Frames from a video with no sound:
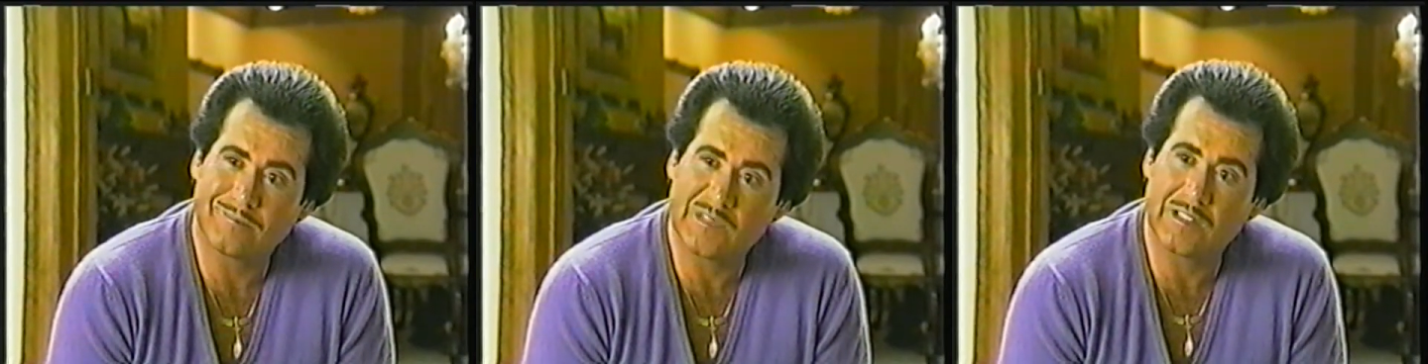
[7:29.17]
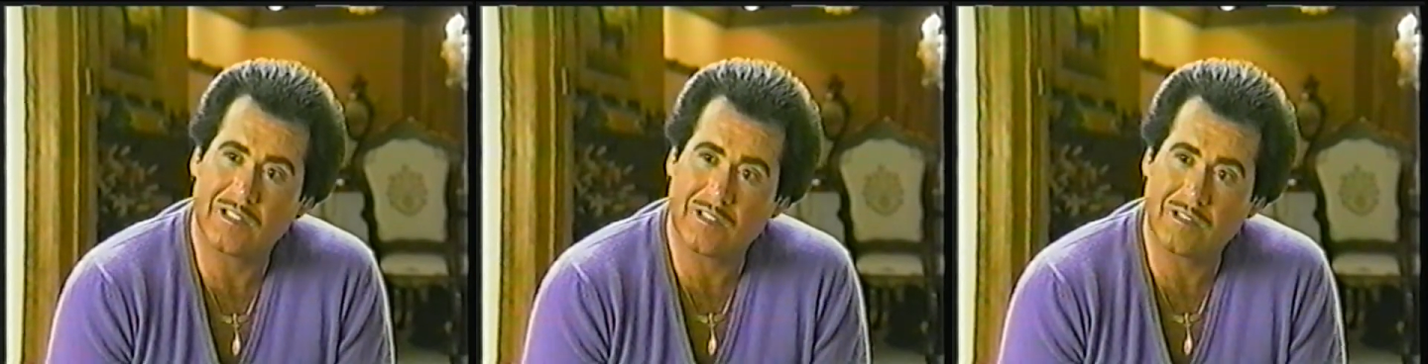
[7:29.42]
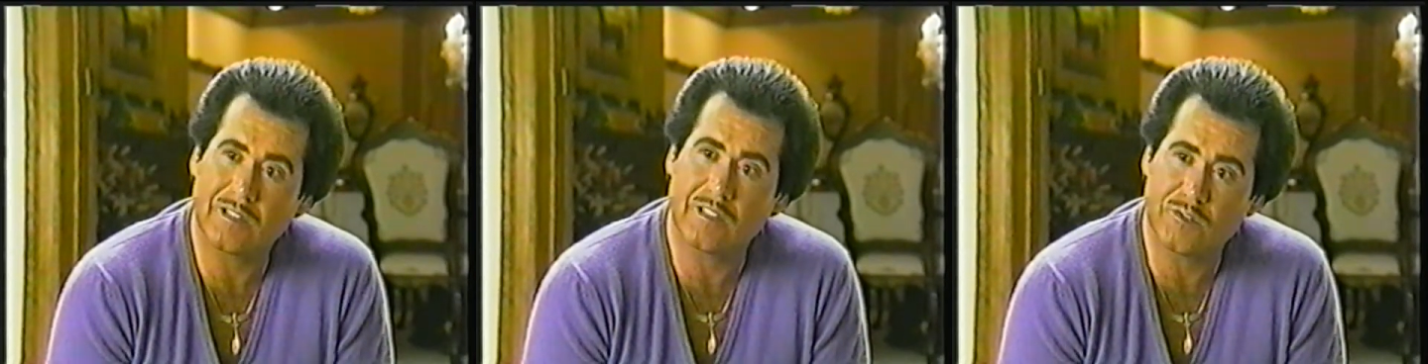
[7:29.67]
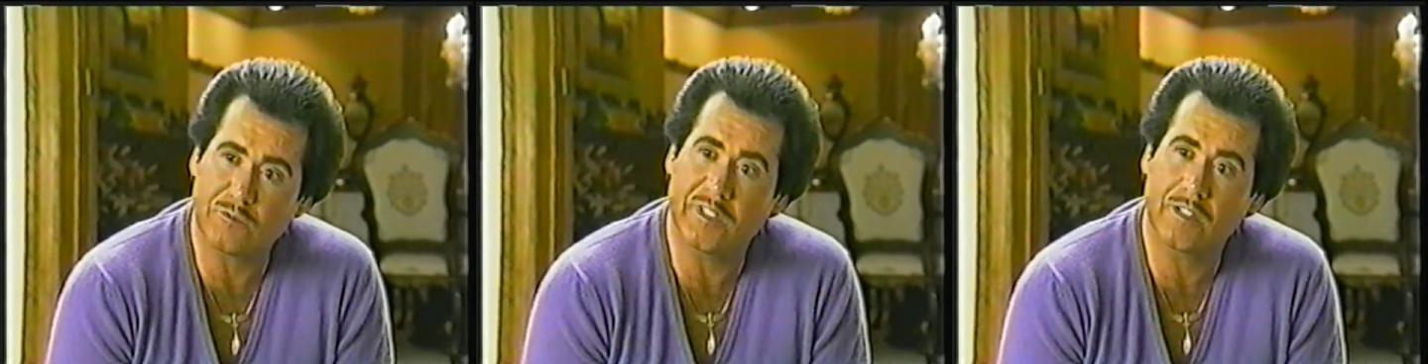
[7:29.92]
Because
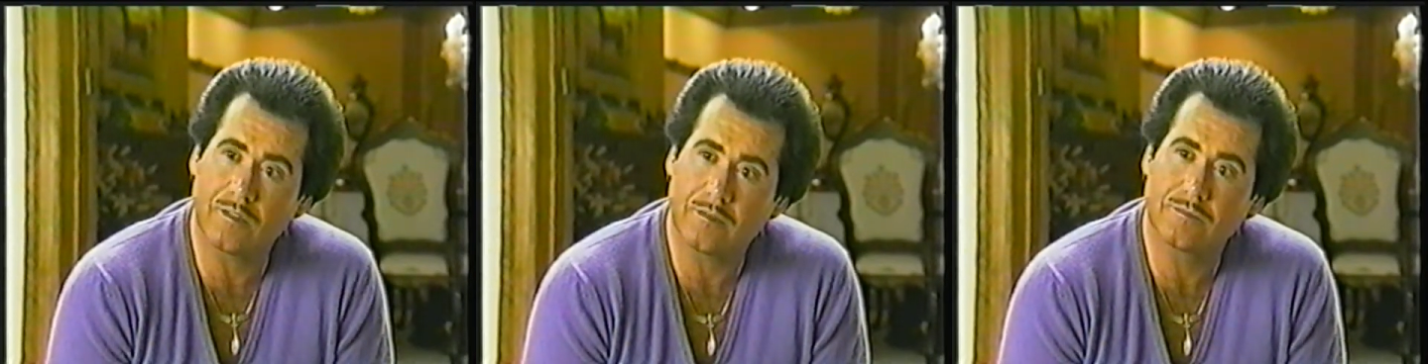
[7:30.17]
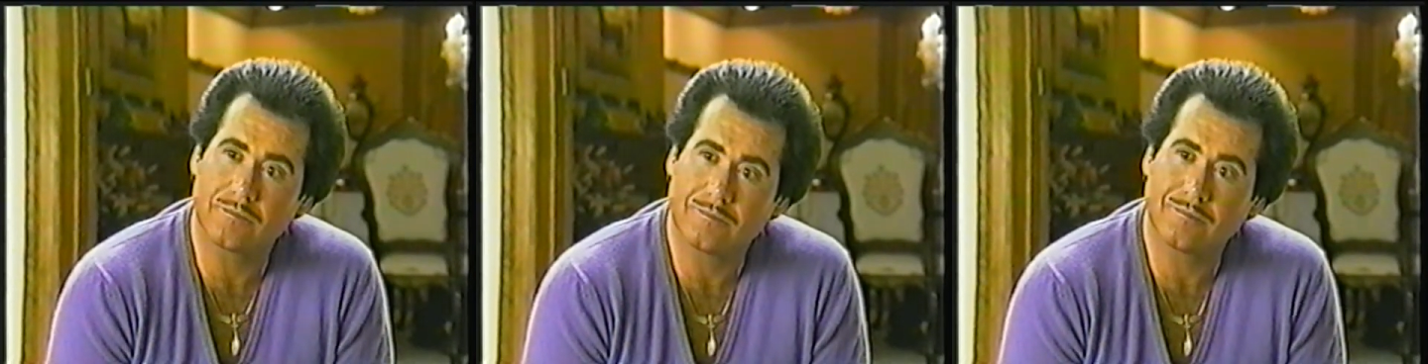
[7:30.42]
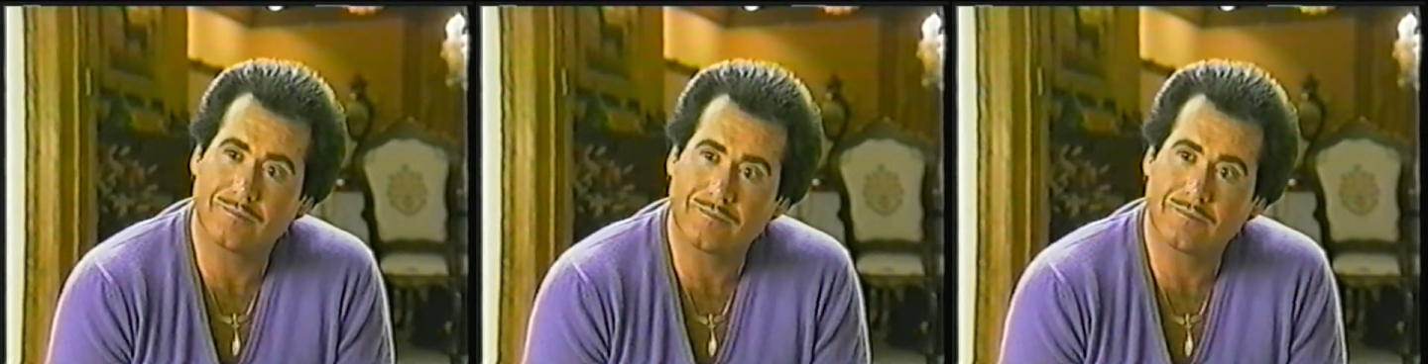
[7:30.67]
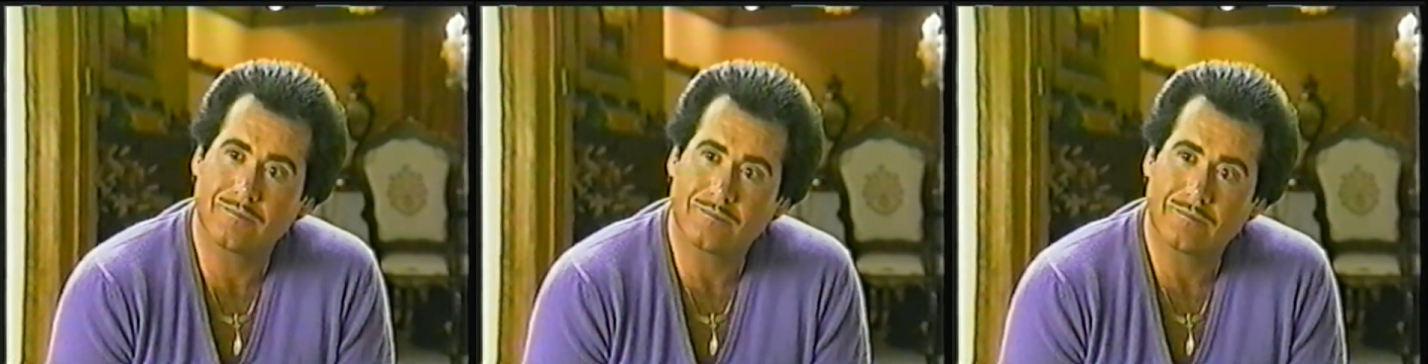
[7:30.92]
it's real.
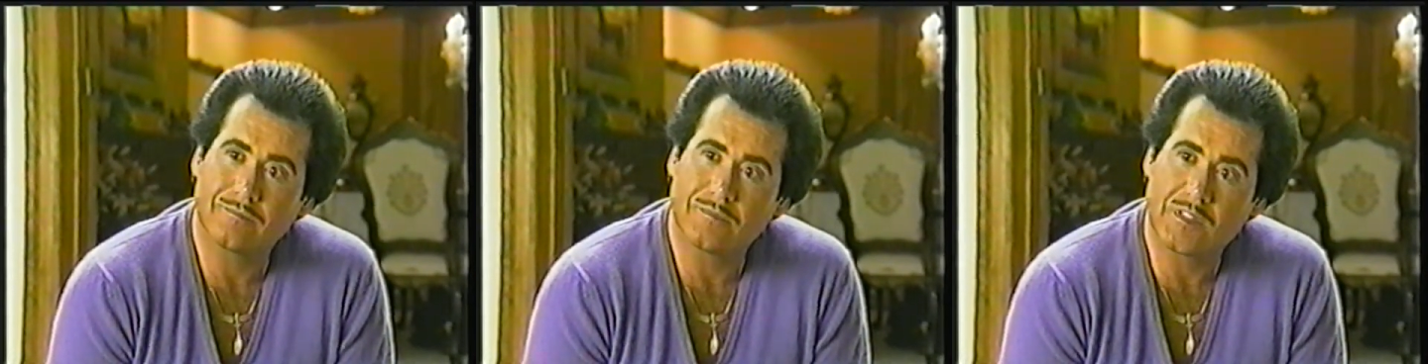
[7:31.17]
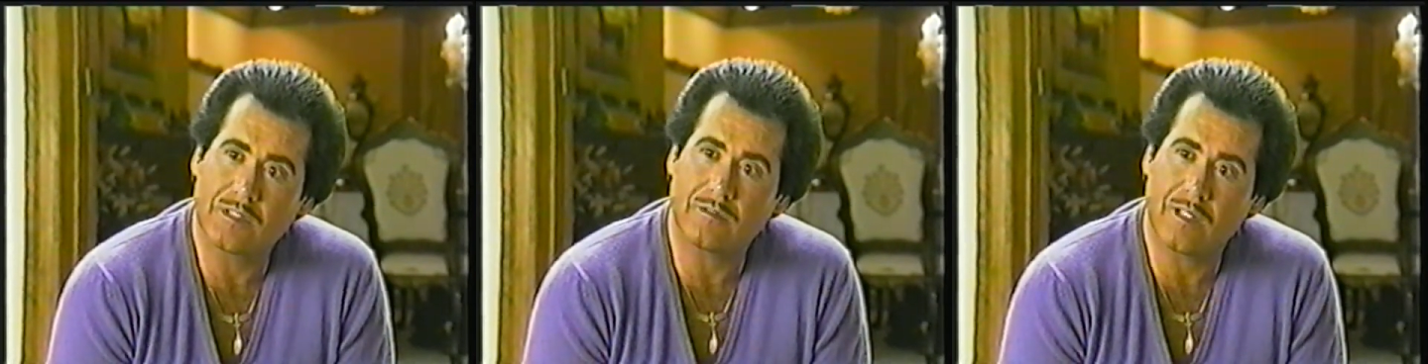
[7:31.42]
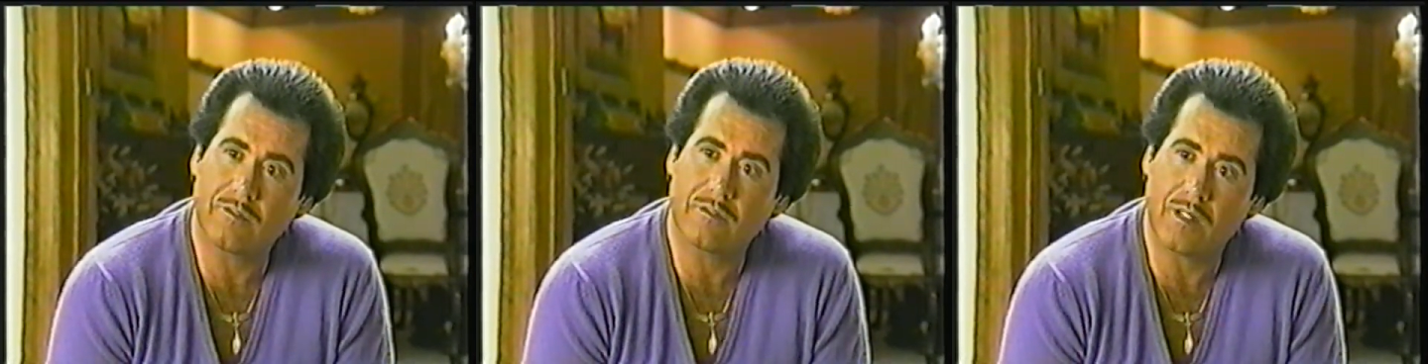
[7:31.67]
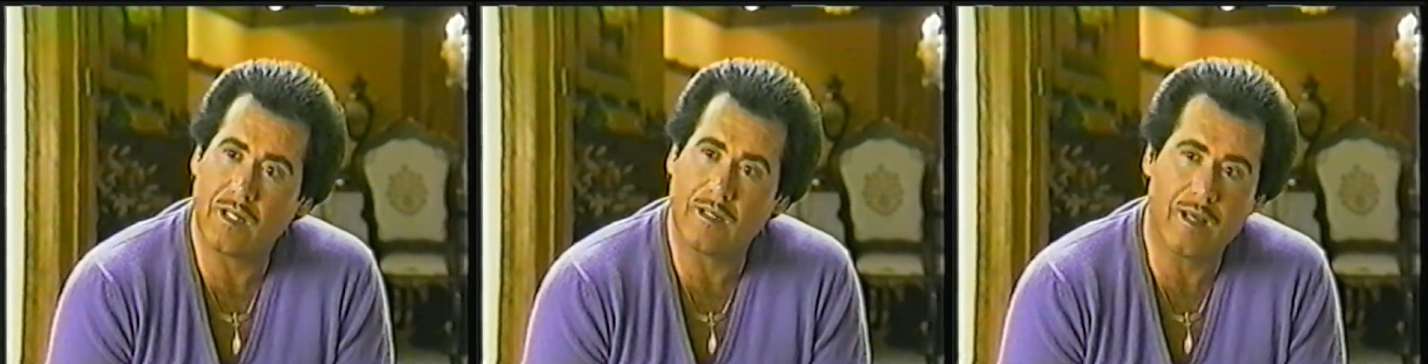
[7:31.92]
So I
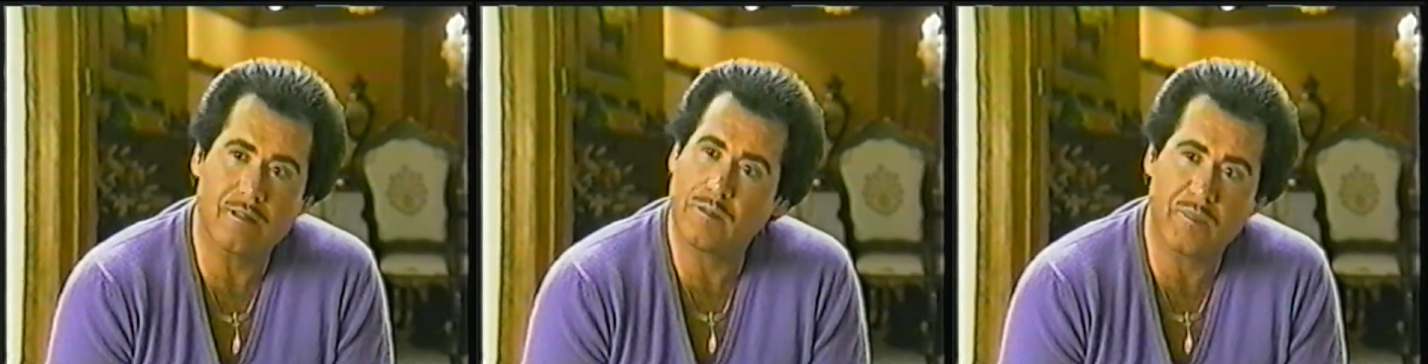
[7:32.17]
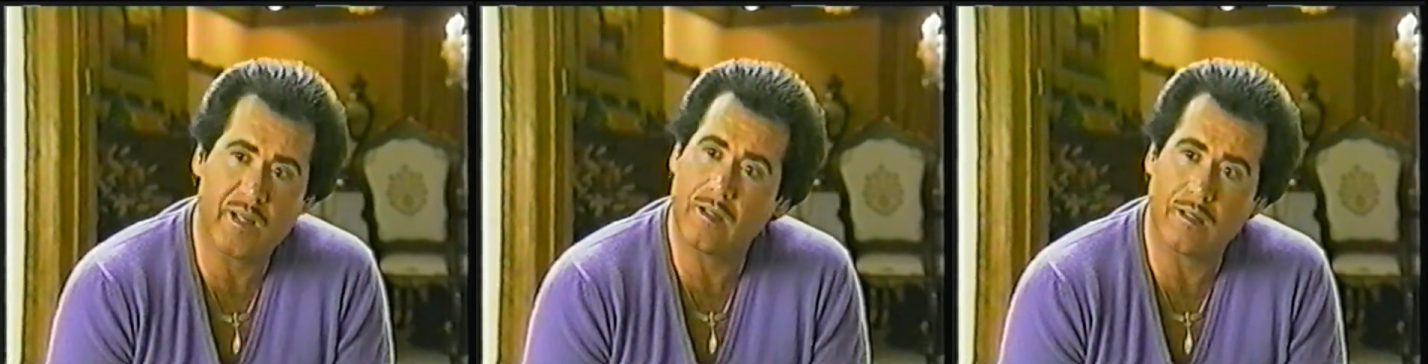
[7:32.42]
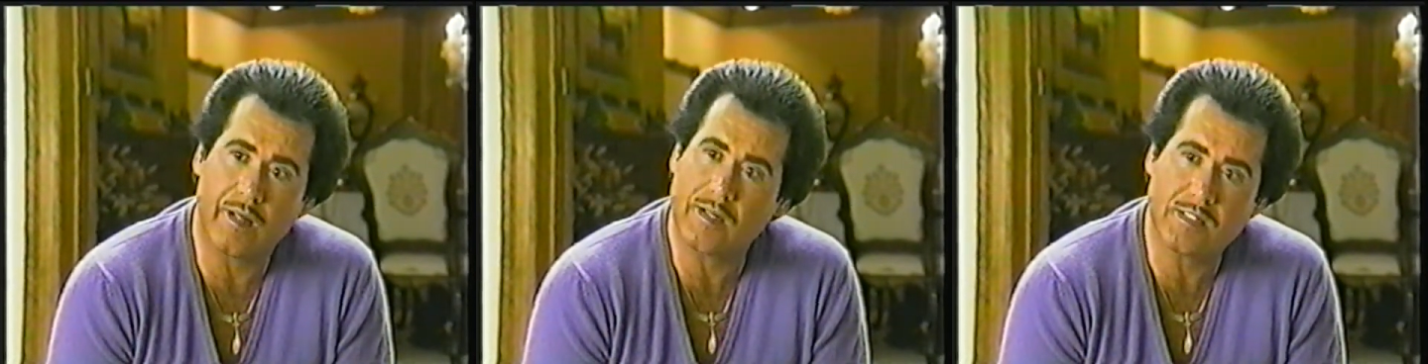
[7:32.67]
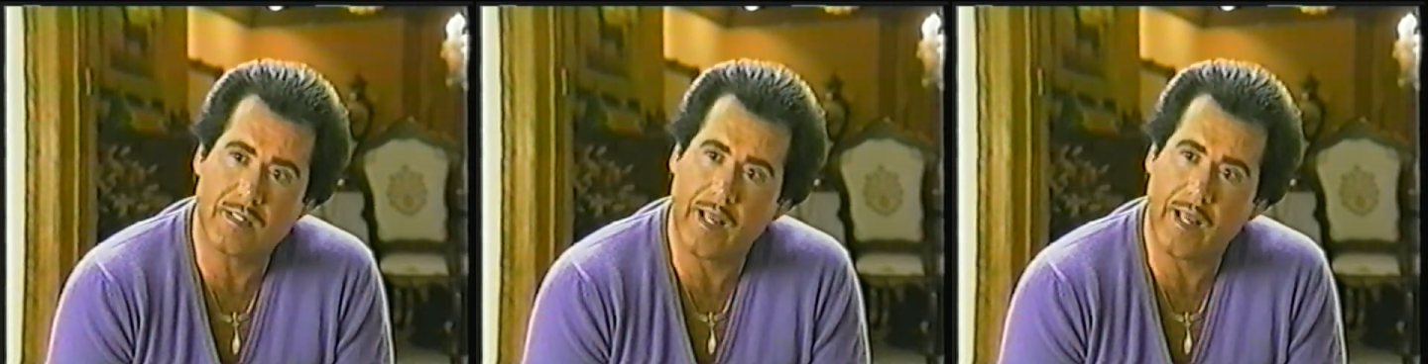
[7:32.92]
try not to make a lot of